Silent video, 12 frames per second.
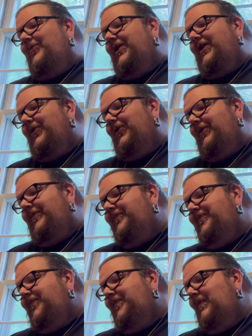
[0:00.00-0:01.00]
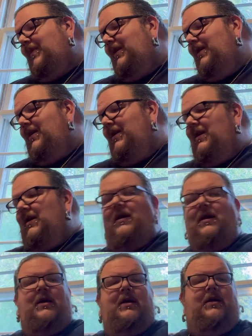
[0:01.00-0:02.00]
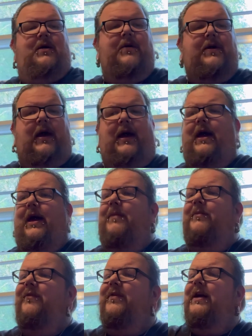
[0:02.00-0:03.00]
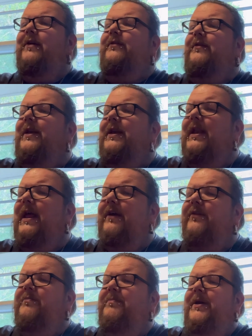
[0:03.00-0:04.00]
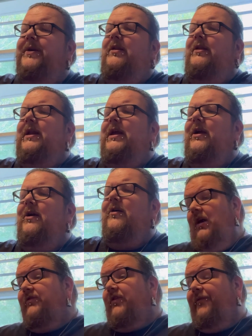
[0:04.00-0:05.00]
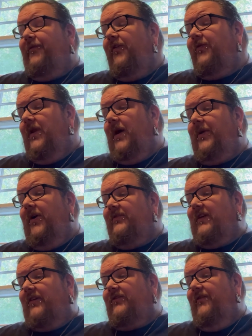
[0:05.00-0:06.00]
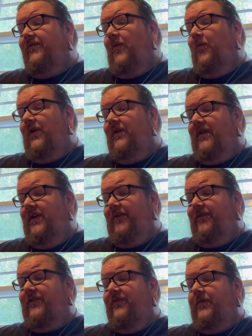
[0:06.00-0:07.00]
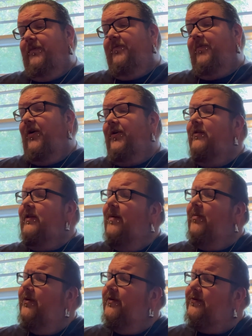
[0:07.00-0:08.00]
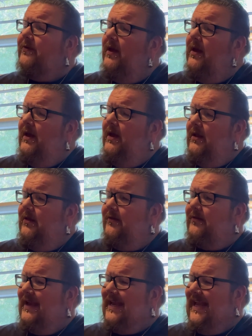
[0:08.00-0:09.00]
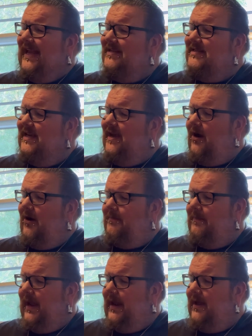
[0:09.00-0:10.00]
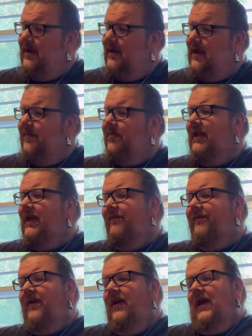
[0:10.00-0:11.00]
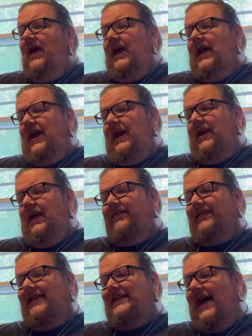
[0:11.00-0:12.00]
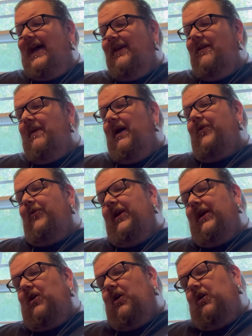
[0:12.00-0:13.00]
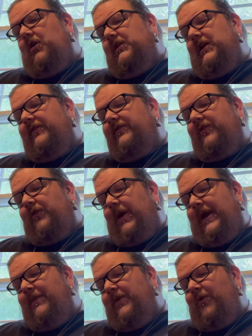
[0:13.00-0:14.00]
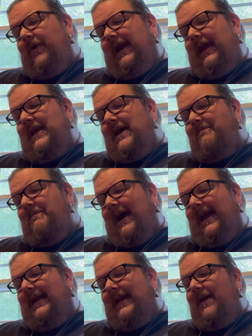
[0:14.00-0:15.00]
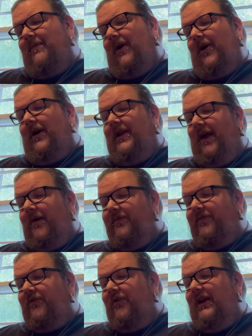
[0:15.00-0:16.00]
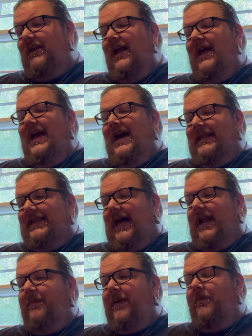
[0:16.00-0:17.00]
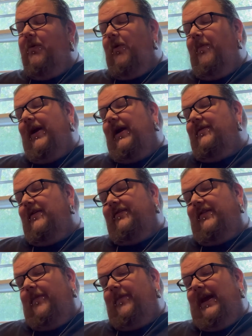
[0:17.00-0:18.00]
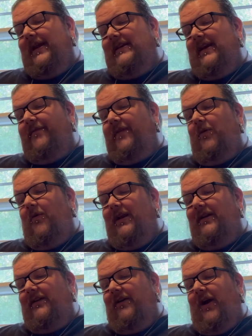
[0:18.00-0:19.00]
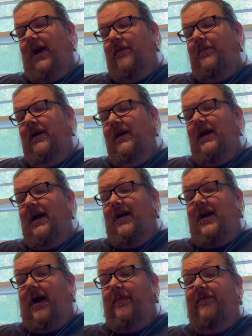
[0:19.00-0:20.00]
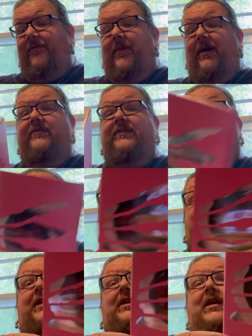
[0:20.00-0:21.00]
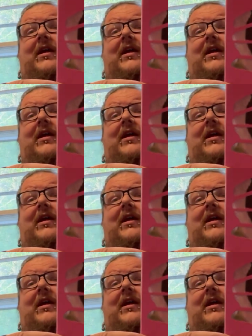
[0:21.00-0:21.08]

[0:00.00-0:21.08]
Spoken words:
pretty cool. Okay, moving on to the next bundle in here. So the first one up here is actually from one of Vinegar Syndrome's partner labels. Looks like ETR Media, I believe. And it's a documentary called Scream Queen, My Nightmare on Elm Street. A lot of people were picking this up, and I definitely wanted to grab a copy for myself, but